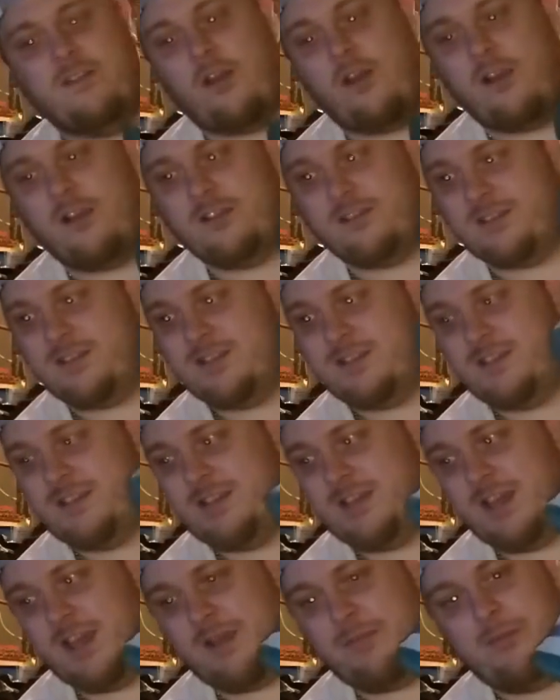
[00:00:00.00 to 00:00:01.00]
are a
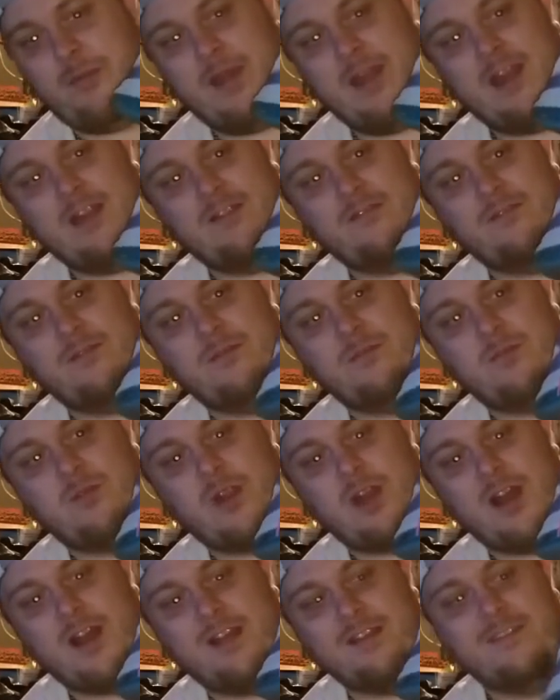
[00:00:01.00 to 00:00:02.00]
sick pair of
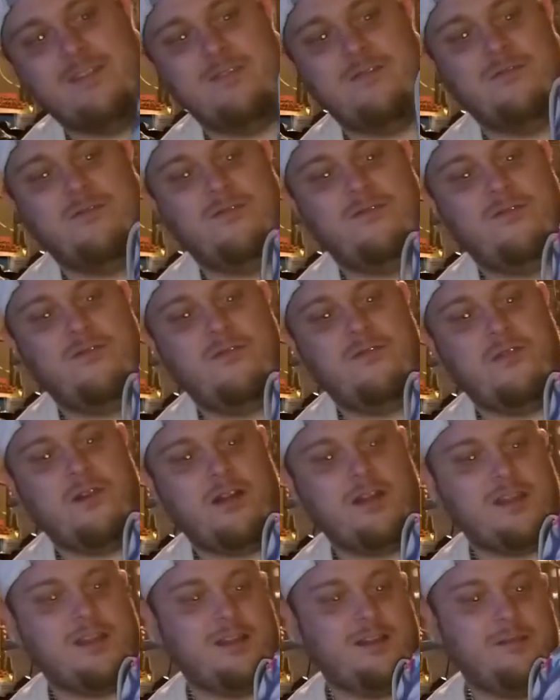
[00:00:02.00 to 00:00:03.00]
LeBrons in
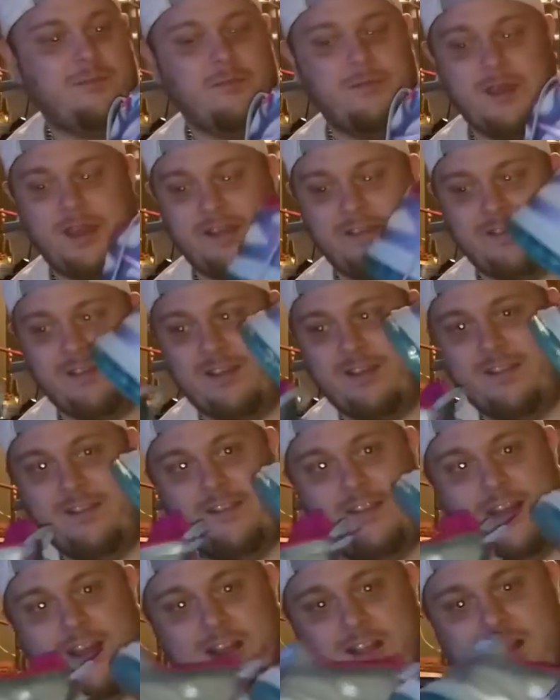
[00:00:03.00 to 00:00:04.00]
fucking amazing
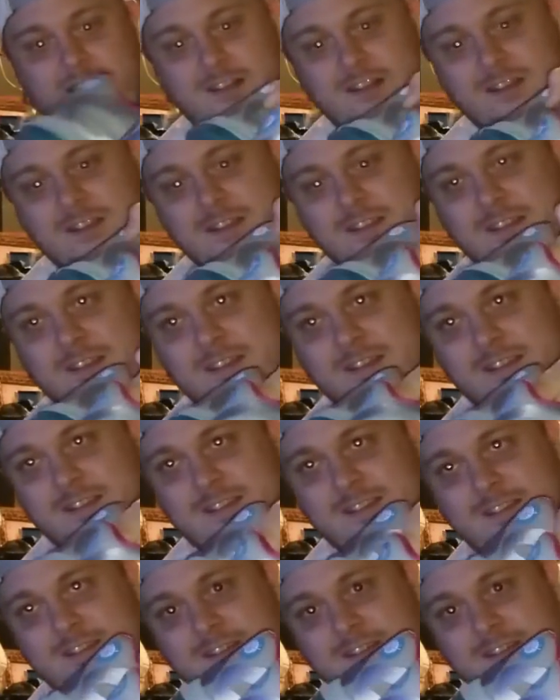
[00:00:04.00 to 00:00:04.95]
condition. Look at this.